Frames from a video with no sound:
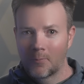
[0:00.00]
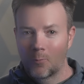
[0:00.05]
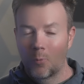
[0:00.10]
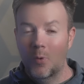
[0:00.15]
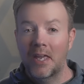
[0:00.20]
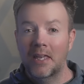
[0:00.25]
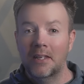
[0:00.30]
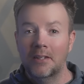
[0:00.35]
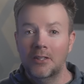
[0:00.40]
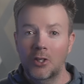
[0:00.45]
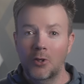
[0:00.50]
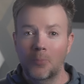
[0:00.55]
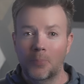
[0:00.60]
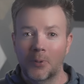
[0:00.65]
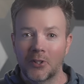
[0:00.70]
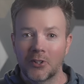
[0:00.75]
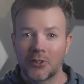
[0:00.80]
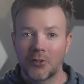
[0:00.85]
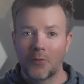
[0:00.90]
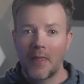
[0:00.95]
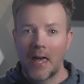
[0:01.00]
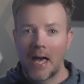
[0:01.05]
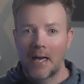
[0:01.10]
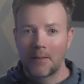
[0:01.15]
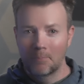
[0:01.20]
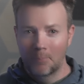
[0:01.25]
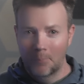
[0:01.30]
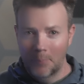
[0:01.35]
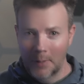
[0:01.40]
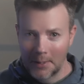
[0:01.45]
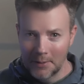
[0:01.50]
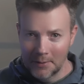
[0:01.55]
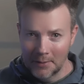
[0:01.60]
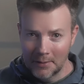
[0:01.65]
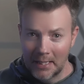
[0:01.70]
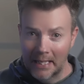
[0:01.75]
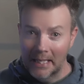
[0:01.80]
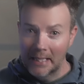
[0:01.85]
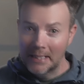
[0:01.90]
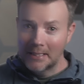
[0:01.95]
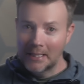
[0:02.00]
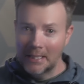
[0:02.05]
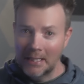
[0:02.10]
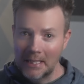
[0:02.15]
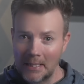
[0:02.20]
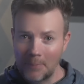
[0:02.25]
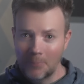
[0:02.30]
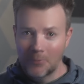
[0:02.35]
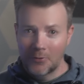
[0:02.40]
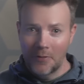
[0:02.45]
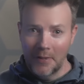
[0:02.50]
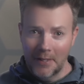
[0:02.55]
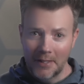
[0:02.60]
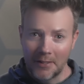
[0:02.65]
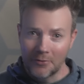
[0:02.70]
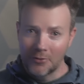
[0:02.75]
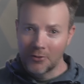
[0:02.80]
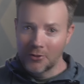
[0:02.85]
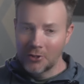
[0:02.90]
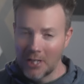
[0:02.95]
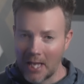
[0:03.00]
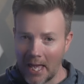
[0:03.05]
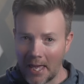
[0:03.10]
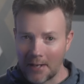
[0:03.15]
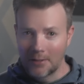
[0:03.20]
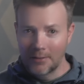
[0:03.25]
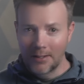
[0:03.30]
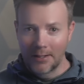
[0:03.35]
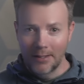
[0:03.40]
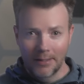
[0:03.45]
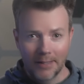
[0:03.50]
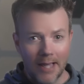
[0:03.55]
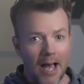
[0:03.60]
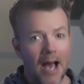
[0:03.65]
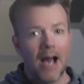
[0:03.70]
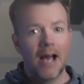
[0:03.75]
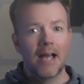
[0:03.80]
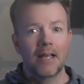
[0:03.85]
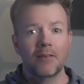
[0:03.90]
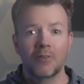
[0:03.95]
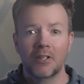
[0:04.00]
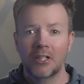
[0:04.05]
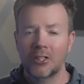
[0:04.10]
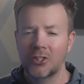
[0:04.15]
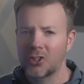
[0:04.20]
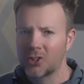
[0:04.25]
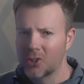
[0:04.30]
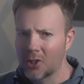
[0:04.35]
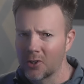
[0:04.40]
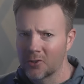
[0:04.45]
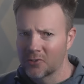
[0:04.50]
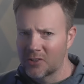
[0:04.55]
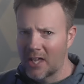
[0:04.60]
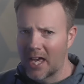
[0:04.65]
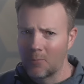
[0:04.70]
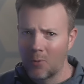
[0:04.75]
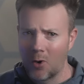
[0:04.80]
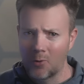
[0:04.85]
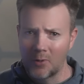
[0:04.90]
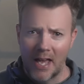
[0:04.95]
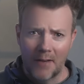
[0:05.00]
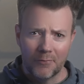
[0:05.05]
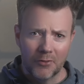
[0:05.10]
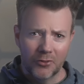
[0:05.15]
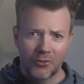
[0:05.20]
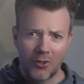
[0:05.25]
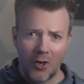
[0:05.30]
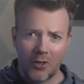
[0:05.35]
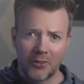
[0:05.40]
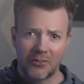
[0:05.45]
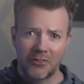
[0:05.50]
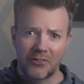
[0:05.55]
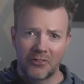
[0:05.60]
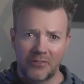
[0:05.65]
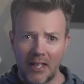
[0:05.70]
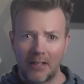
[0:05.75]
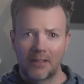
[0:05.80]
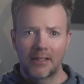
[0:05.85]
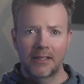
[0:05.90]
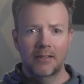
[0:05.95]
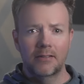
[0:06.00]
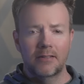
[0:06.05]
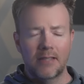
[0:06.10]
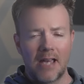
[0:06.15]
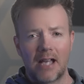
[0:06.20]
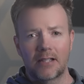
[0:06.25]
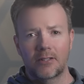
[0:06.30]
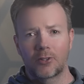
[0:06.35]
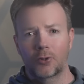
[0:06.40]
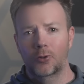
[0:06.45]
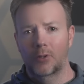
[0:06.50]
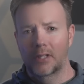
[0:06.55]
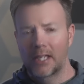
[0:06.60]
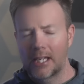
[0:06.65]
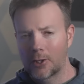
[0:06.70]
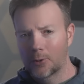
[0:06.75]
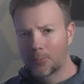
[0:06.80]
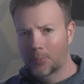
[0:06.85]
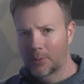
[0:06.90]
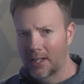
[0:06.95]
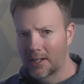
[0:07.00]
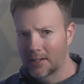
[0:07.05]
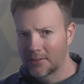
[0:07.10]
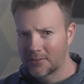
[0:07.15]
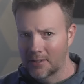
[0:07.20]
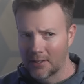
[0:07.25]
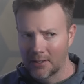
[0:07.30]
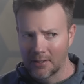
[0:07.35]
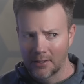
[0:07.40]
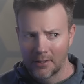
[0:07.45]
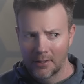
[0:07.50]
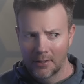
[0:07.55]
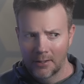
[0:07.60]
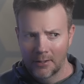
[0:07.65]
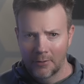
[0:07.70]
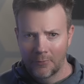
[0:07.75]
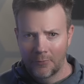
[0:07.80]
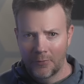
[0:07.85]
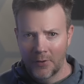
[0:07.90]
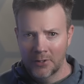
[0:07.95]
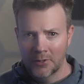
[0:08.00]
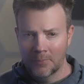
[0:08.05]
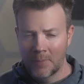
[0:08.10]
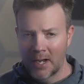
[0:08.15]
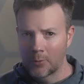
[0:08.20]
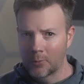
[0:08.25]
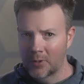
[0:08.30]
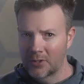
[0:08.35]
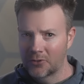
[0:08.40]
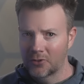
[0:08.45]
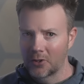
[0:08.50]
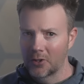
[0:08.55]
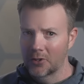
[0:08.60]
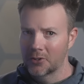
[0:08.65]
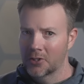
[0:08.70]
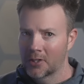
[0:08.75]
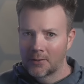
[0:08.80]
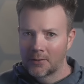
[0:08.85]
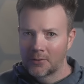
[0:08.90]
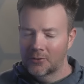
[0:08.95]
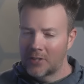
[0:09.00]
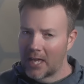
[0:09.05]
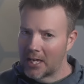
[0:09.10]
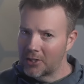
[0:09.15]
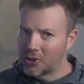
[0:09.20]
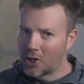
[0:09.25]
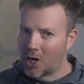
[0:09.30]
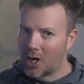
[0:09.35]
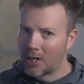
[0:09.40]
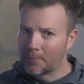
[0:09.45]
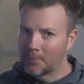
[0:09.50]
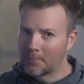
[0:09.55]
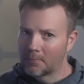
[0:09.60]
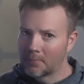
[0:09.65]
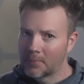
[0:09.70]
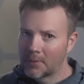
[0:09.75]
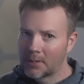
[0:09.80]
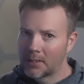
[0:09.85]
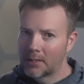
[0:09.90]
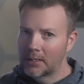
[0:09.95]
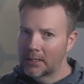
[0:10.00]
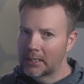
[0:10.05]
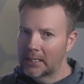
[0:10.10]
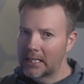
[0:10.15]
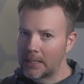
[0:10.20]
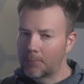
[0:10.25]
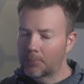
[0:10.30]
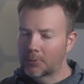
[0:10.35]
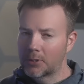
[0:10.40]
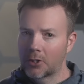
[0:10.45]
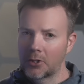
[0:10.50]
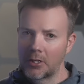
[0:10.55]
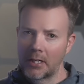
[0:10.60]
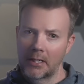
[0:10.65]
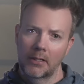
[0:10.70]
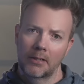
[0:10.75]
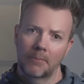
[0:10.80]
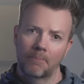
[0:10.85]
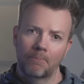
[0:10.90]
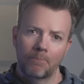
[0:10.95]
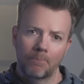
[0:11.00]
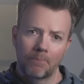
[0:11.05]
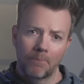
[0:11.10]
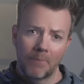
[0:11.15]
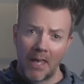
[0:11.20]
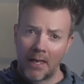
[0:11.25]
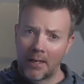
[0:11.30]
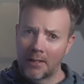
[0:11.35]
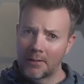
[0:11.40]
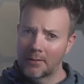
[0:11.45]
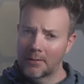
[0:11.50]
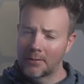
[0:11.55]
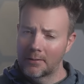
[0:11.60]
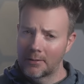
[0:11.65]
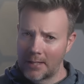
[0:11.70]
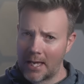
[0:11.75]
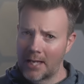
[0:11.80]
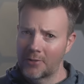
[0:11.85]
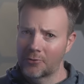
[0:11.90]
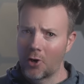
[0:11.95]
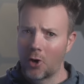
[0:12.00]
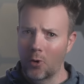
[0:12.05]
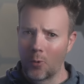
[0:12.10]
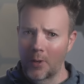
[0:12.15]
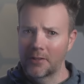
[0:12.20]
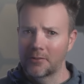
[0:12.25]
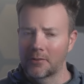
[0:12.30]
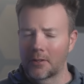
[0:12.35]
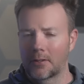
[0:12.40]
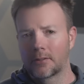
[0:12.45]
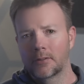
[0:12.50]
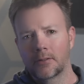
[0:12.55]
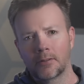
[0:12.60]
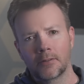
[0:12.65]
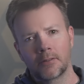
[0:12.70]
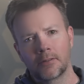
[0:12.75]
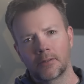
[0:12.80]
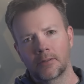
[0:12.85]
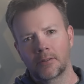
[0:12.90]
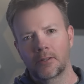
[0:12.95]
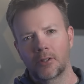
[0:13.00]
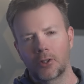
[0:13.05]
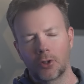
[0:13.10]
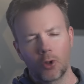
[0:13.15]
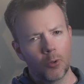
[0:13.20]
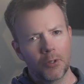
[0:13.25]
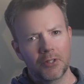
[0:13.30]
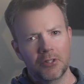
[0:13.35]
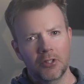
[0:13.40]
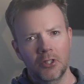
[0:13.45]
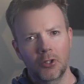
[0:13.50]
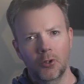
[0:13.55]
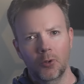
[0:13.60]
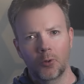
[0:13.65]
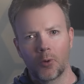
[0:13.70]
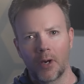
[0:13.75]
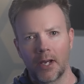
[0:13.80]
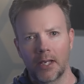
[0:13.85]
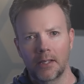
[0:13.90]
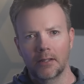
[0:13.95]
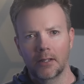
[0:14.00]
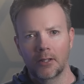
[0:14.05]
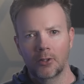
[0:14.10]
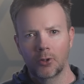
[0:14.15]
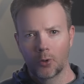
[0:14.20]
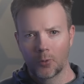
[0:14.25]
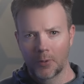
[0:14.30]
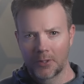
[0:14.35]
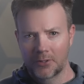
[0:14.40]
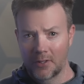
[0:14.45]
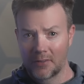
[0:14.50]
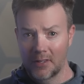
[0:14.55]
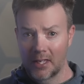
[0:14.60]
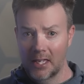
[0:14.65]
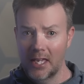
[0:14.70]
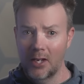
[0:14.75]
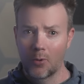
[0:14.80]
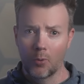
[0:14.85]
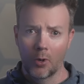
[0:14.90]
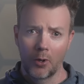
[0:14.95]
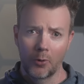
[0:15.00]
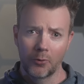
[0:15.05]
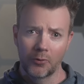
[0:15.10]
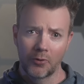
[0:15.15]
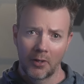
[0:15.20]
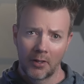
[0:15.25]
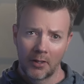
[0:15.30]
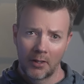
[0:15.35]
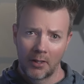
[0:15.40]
When you push that button, it keeps this channel alive and ensures I won't have to start selling tactical earplugs to fund my research. Stay sharp, keep learning, and as always, glory to Ukraine, glory to the heroes.